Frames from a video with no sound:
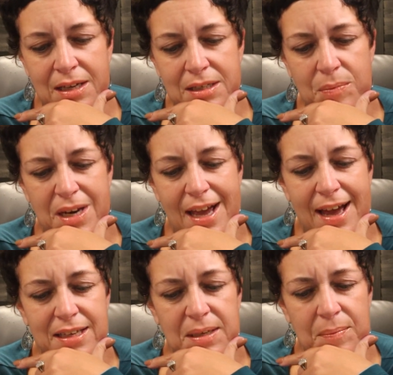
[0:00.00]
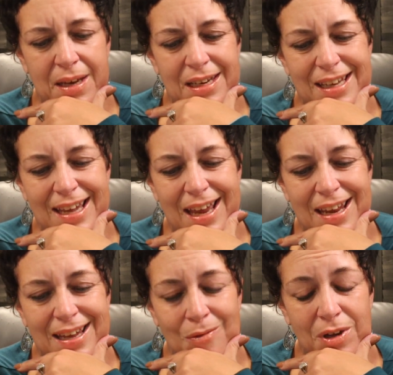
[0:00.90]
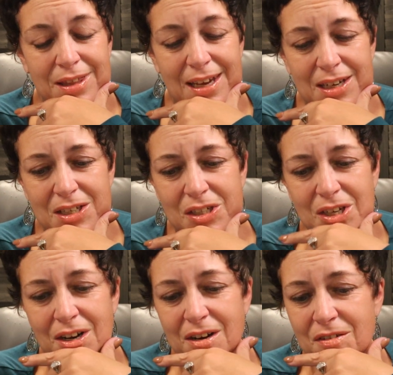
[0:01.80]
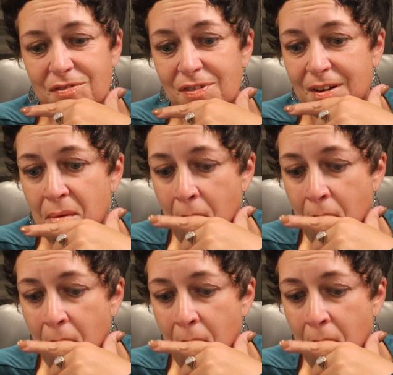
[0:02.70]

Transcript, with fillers: Somebody hasn't been getting what they deserve.